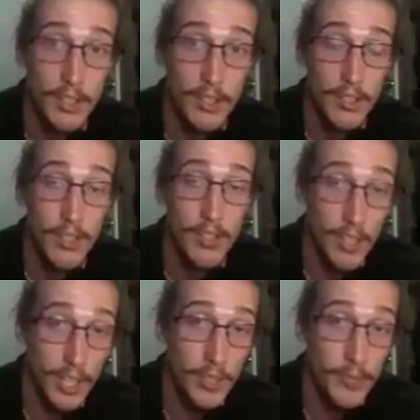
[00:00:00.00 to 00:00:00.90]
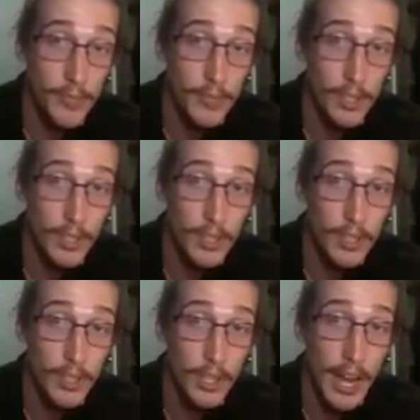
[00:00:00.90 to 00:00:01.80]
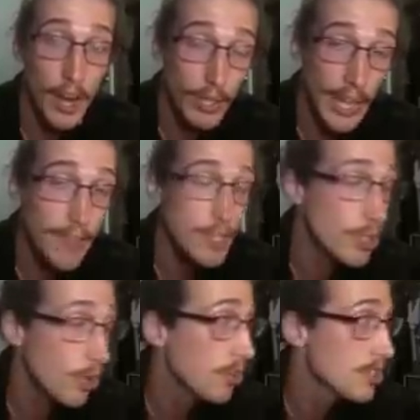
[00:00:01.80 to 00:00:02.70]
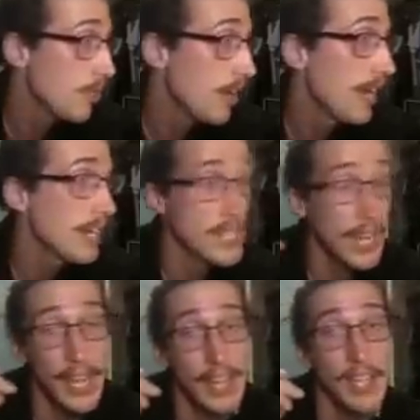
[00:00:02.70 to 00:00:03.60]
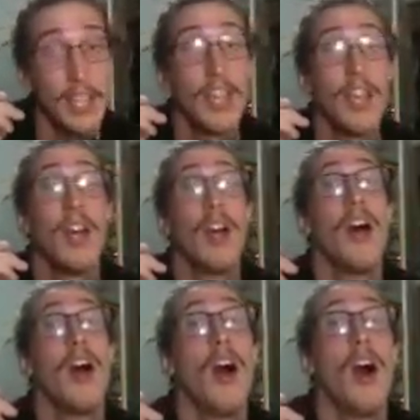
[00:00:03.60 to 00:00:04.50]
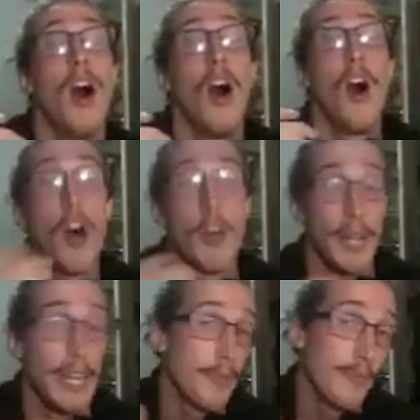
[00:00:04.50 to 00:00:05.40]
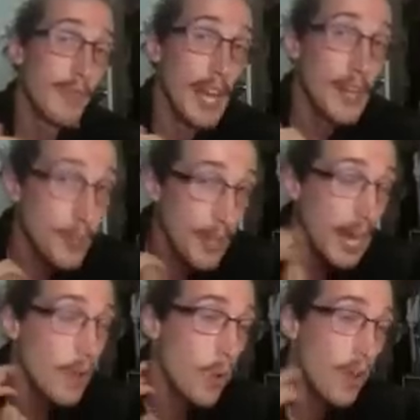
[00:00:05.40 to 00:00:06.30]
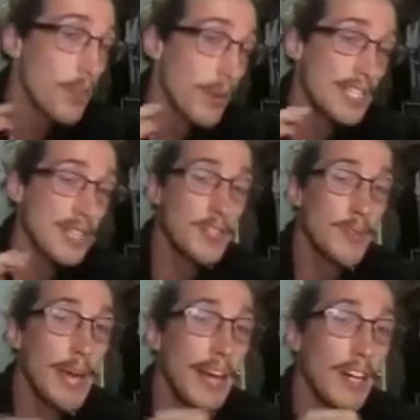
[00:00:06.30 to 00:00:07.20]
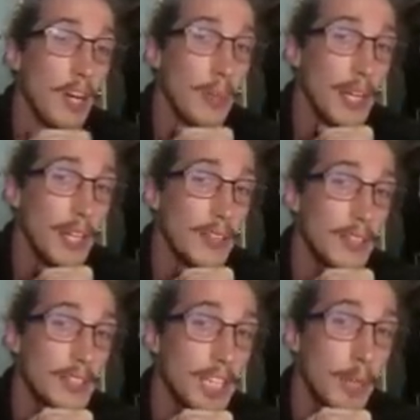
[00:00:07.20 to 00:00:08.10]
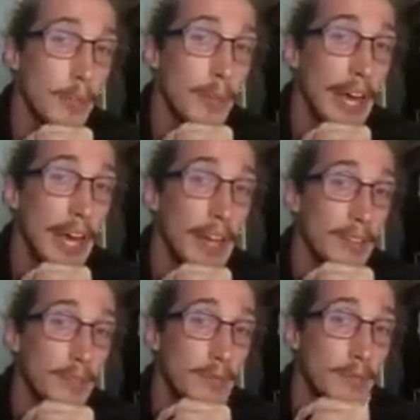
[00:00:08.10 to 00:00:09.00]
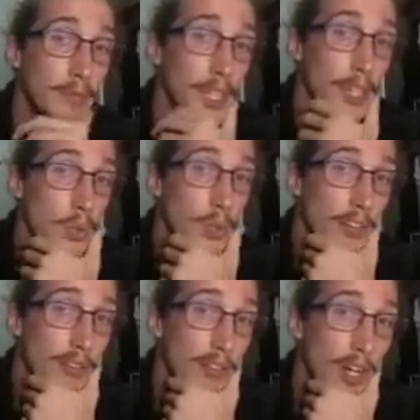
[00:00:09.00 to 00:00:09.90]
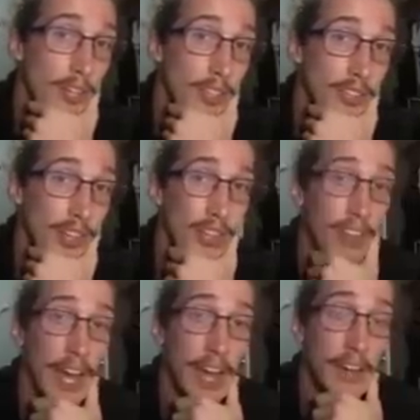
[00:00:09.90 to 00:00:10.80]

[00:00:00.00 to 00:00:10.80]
You see? I only have his shoulders and his head on me. I do not want the rest of his back on me. It's going to be bad. Get a quick fall just like that.